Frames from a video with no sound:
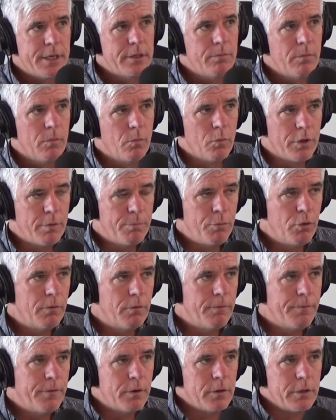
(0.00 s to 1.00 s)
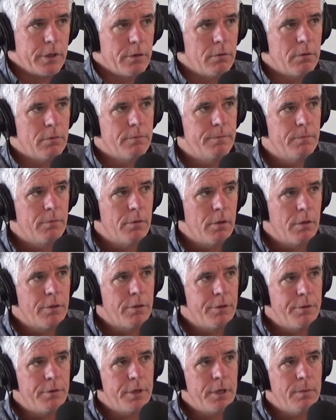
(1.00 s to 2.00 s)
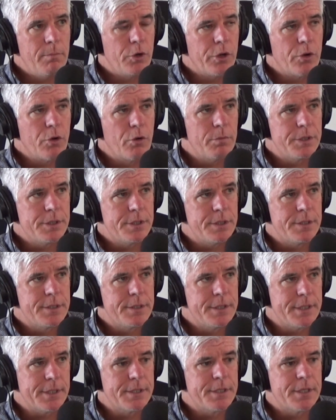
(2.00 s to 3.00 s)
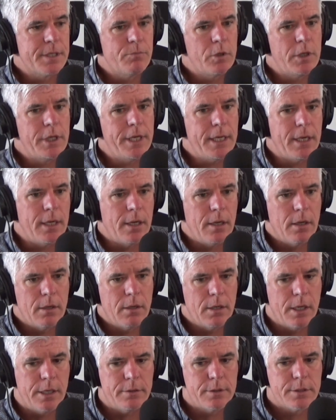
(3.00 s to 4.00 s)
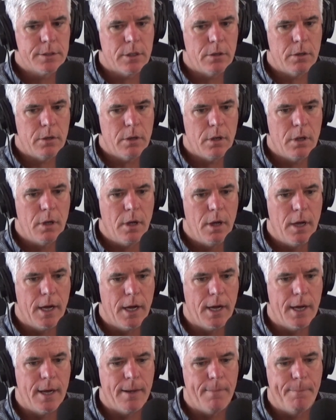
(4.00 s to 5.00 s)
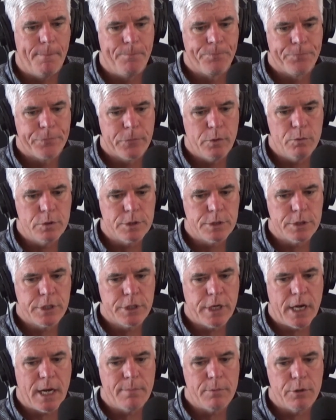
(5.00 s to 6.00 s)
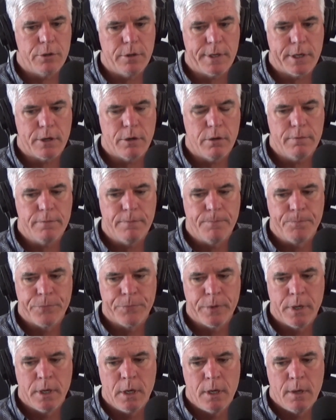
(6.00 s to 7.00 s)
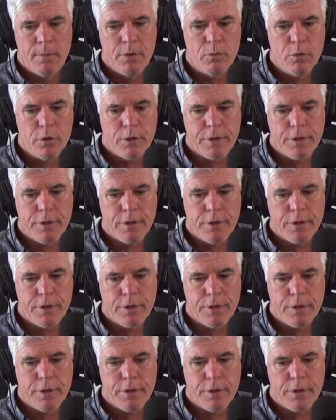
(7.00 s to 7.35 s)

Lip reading: with a portfolio of 30 body corporates and 6 of them were leaky, and so there was a sharp learning curve. But with